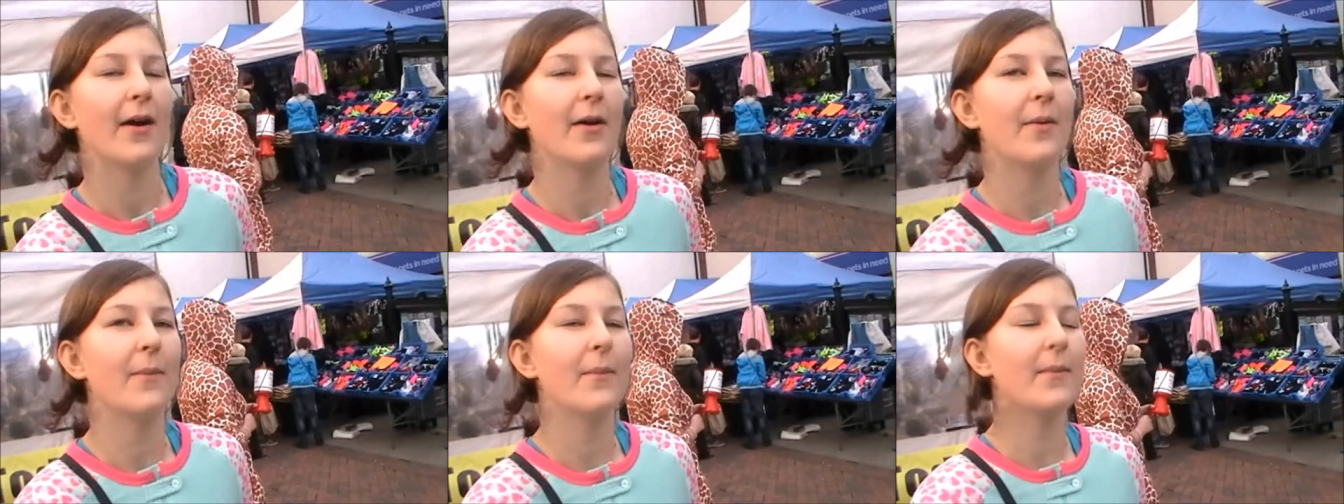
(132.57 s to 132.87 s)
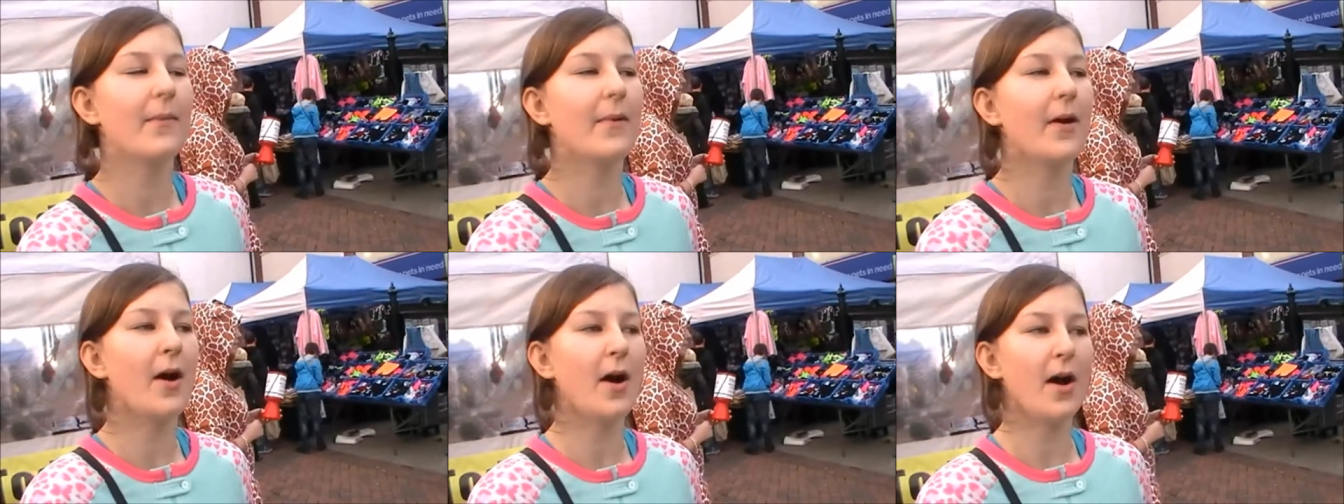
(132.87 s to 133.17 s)
Um,
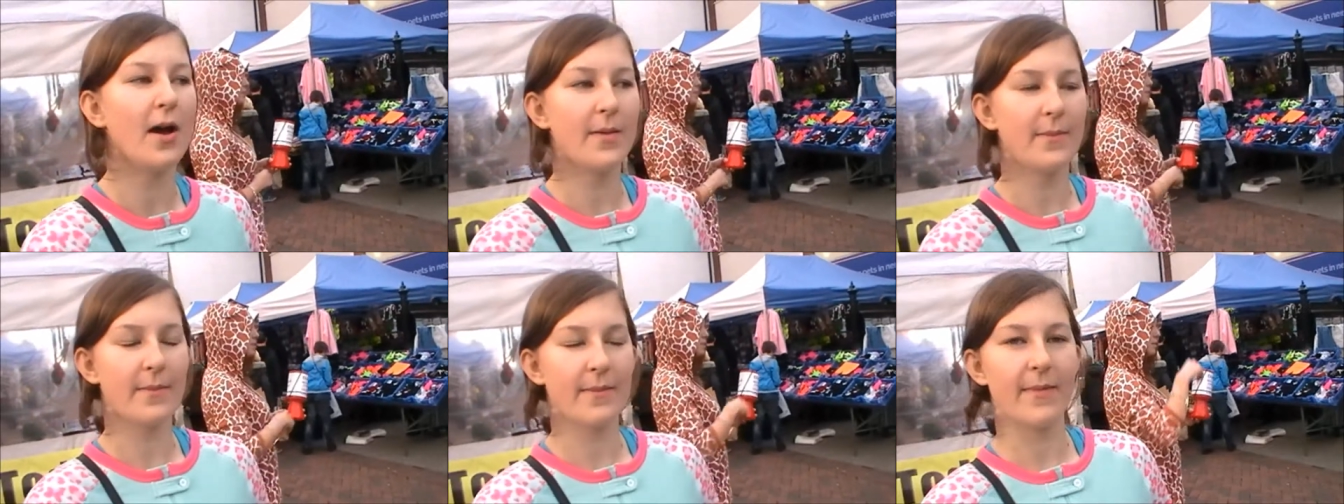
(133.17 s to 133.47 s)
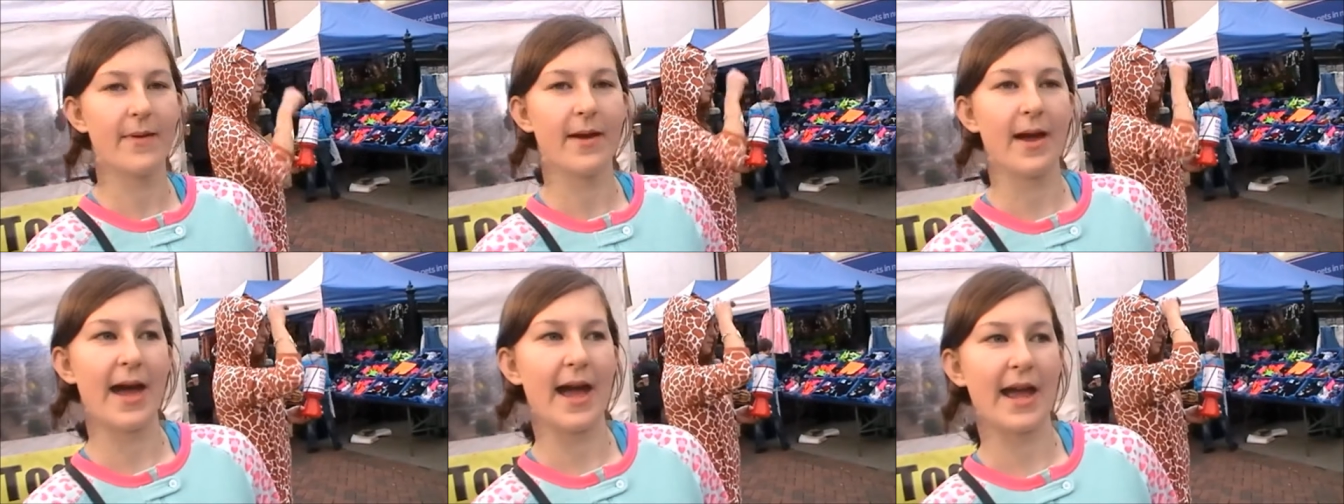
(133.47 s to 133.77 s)
I'm
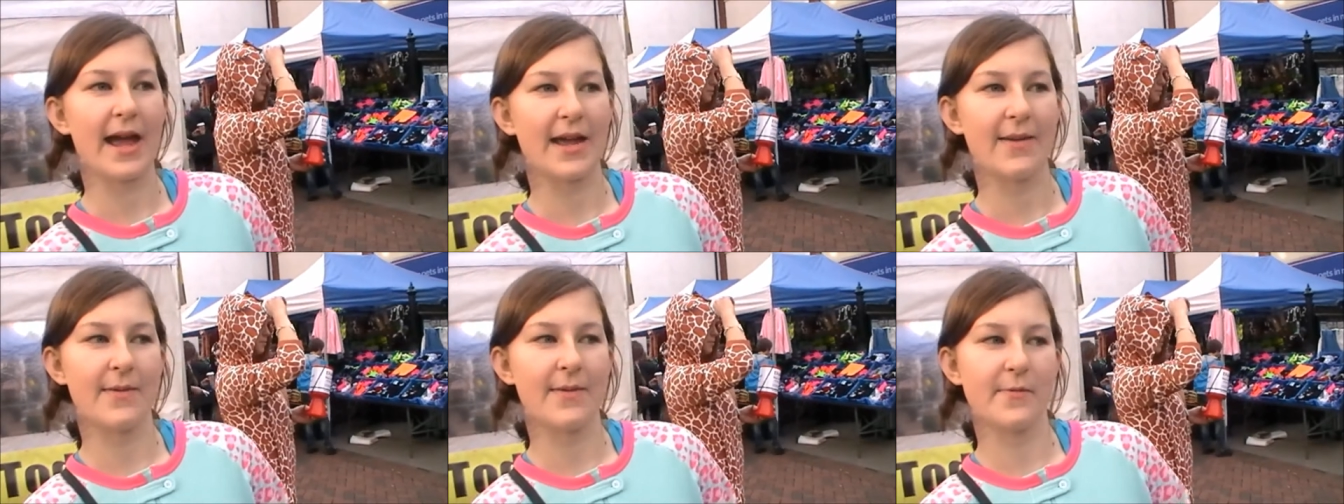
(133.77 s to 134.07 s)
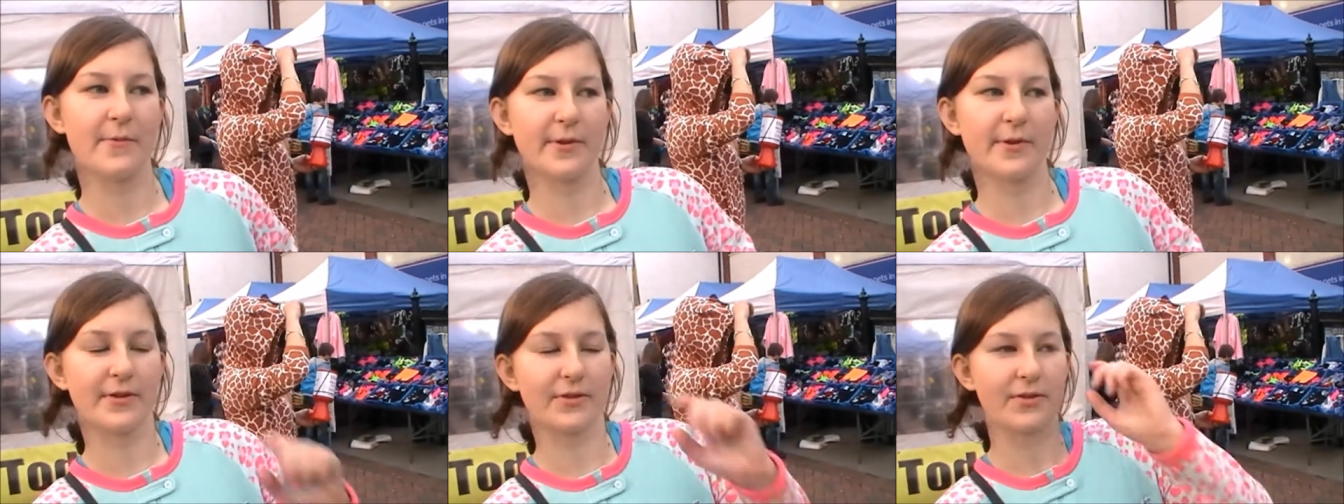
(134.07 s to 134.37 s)
Aileen
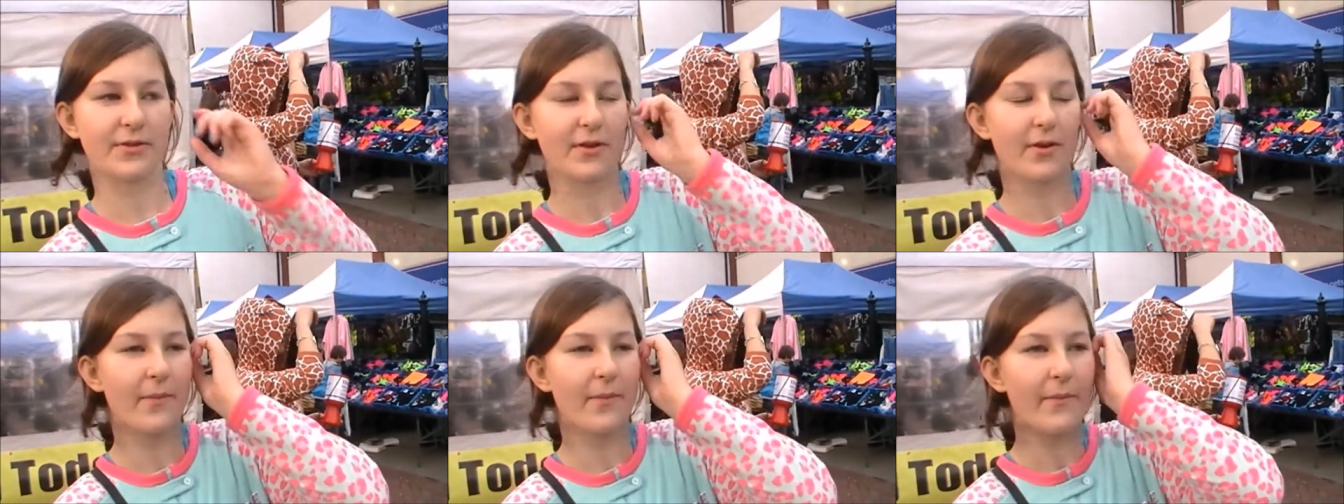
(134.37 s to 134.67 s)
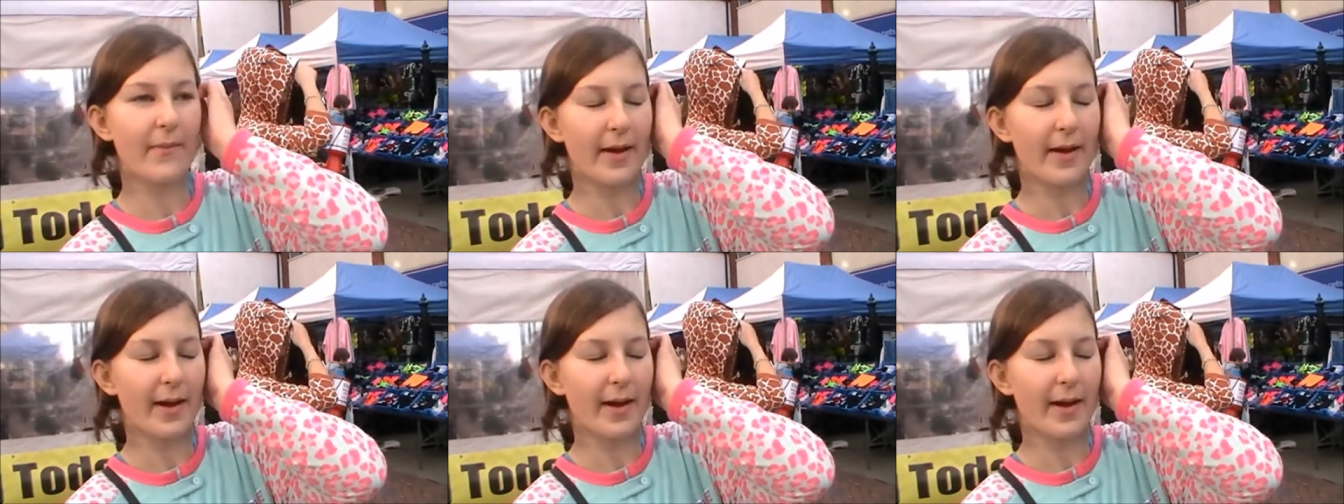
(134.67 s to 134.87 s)
Winchcombe